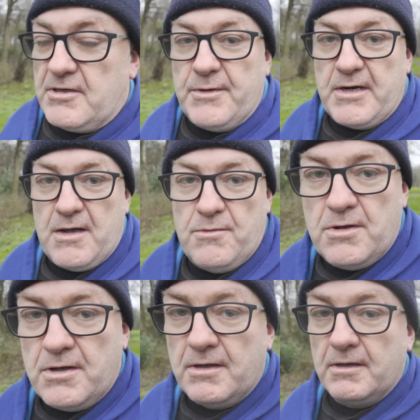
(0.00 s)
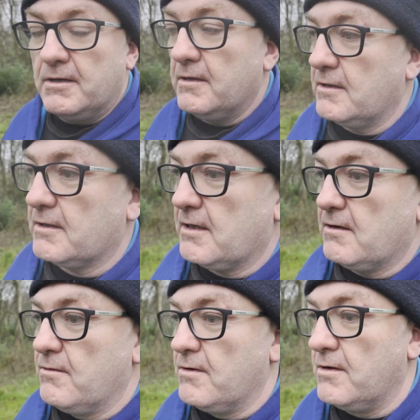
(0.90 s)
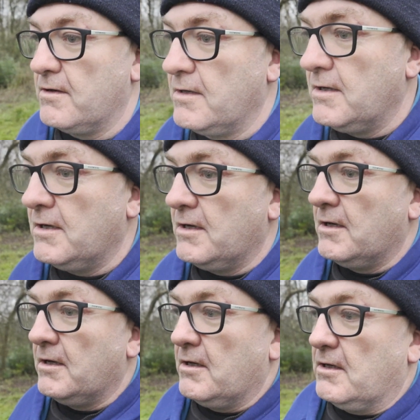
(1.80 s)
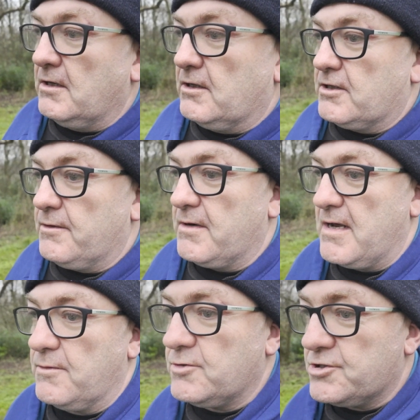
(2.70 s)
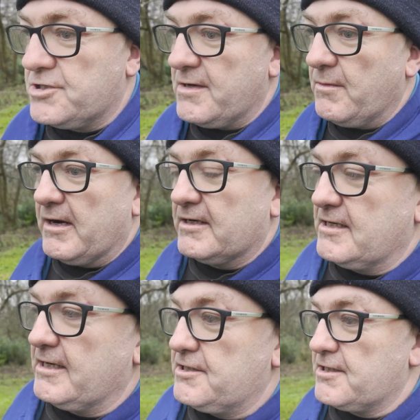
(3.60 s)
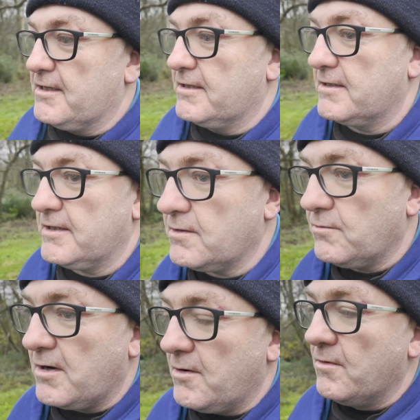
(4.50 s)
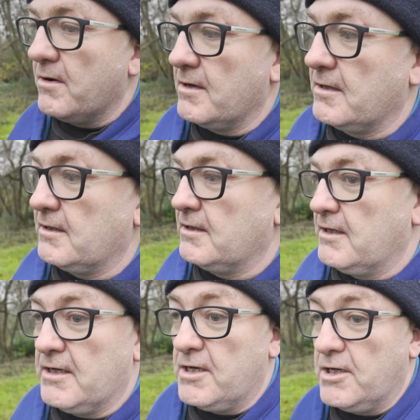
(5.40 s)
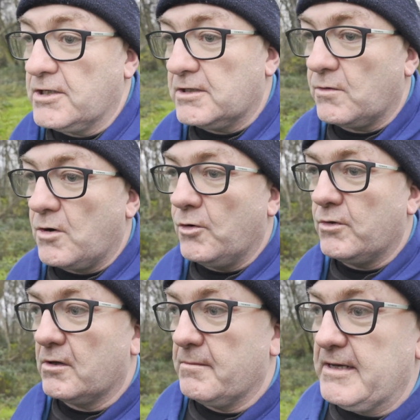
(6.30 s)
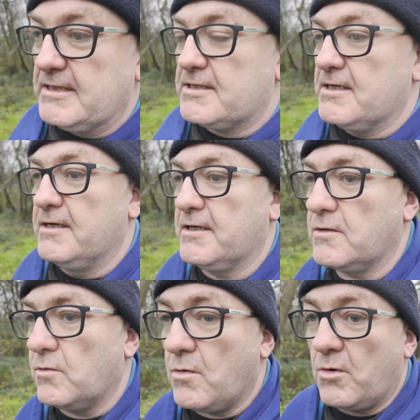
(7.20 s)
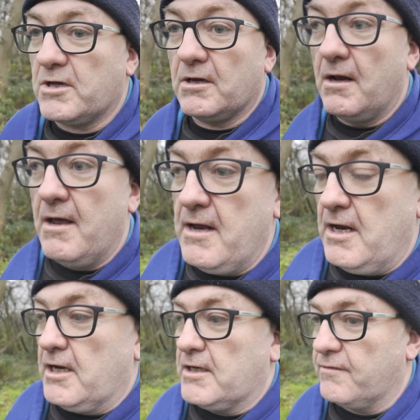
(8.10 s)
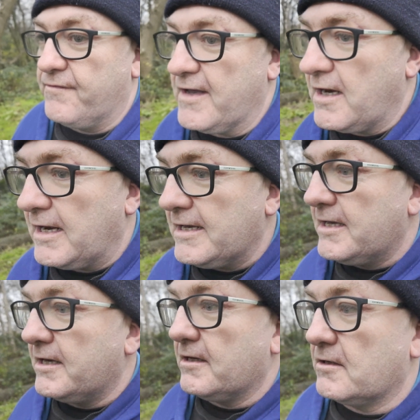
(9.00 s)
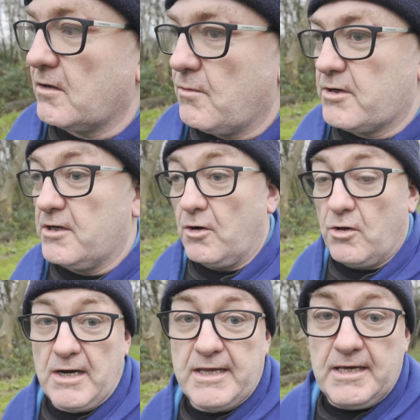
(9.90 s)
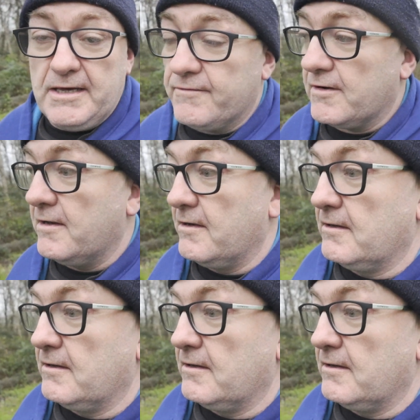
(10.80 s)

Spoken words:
do it now, you know. Do it now and just see where it takes you. You don't know. You don't know who you'll meet. You don't know what you'll feel like. You don't know what you'll look like even,